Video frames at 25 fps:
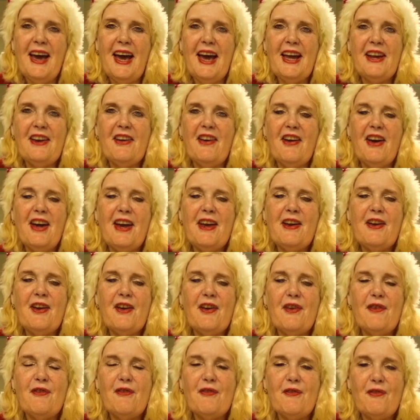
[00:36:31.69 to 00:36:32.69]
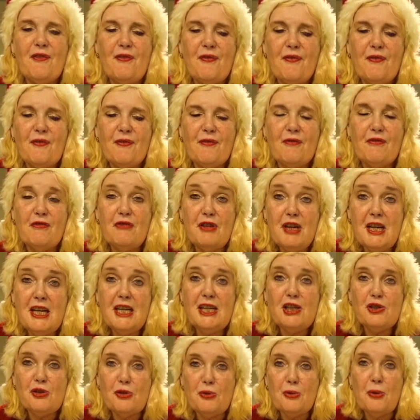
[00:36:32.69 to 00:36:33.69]
and I
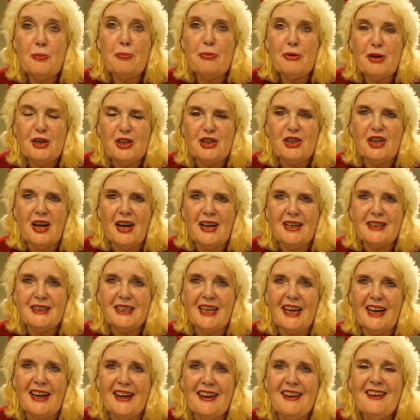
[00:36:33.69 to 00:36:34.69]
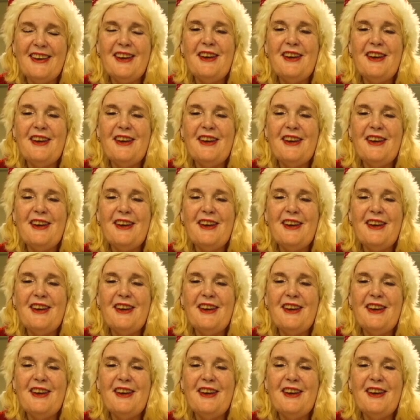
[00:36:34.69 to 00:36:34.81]
really do appreciate it.